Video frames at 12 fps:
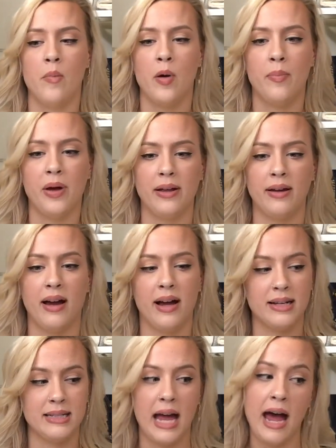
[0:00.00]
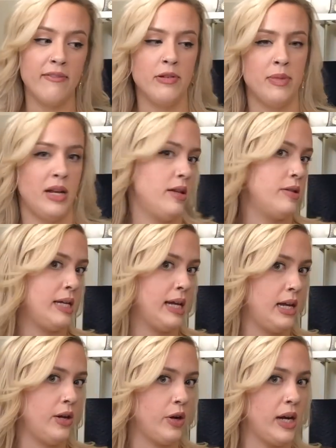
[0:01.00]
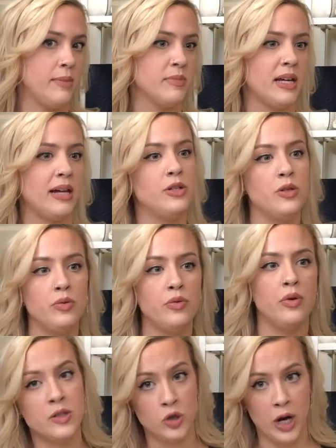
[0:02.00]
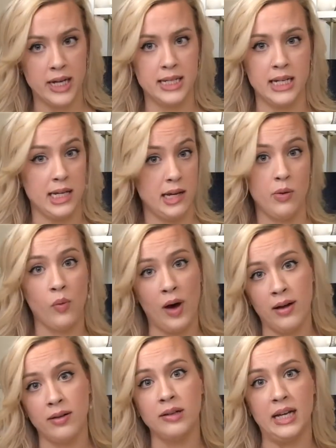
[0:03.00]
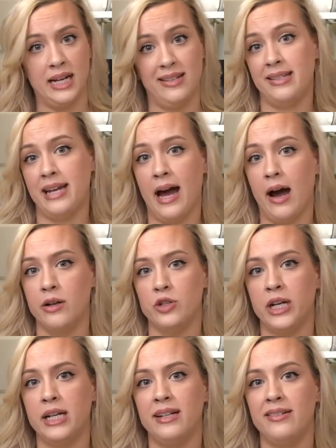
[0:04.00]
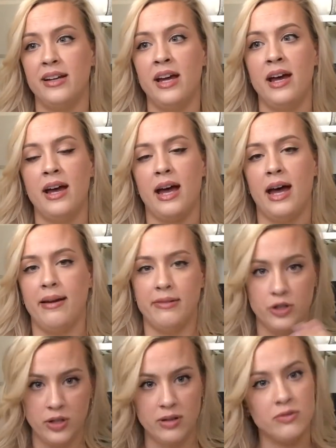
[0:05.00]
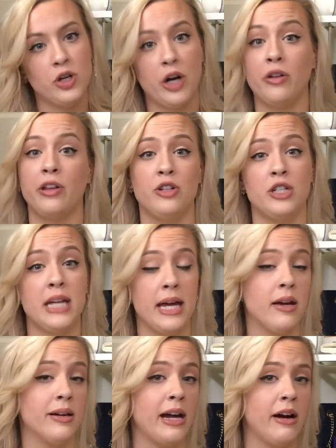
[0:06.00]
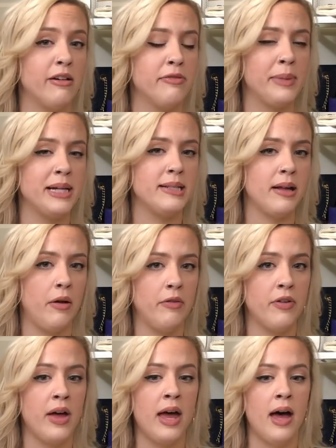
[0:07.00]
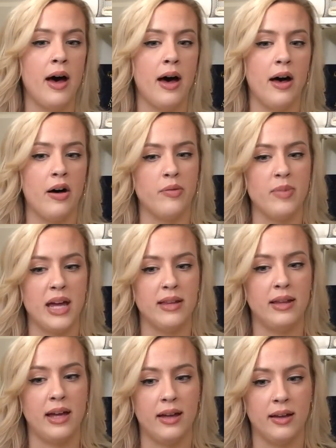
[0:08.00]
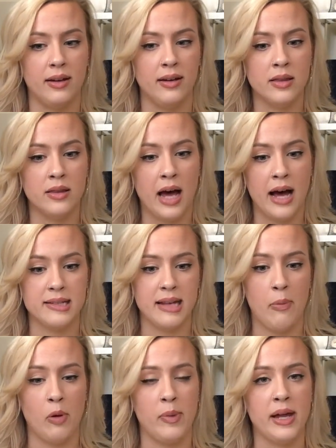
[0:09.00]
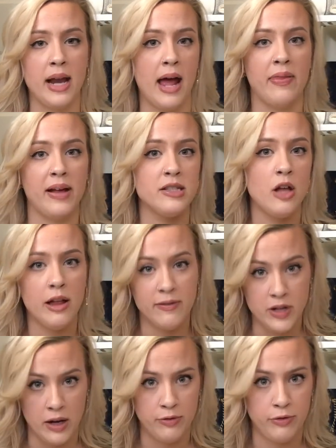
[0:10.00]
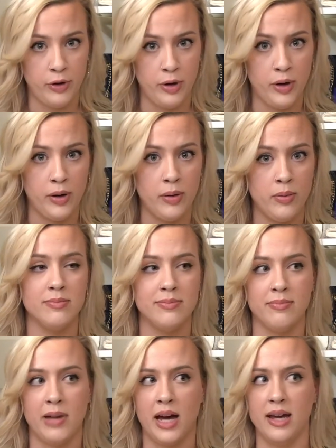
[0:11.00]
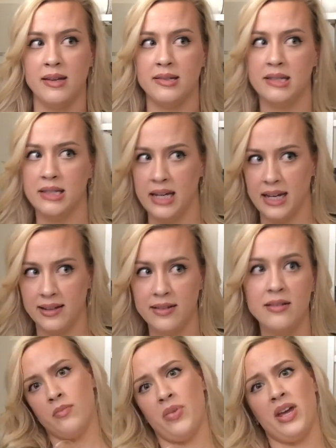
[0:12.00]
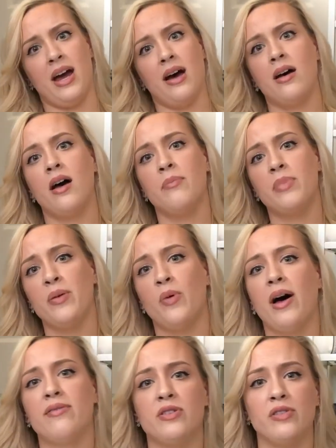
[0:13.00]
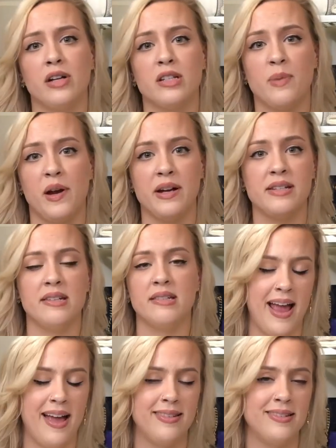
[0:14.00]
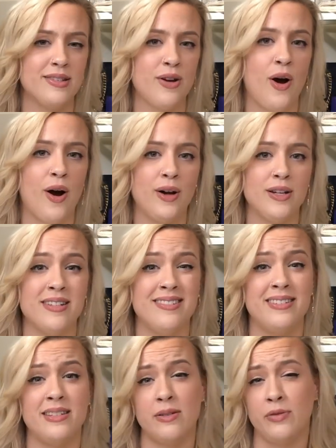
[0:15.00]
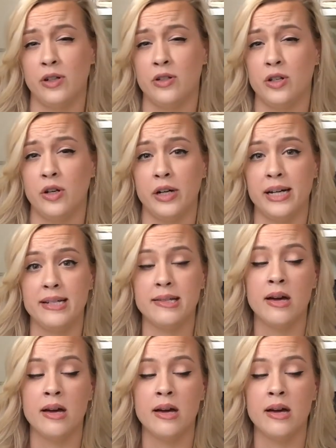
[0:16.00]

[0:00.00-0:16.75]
But because I haven't been using any creams, I do try to eat well and stay hydrated and generally just take good care of myself. And then that supplement, and that's all I've done for my skin. But yeah, people have different experiences and scar to different degrees.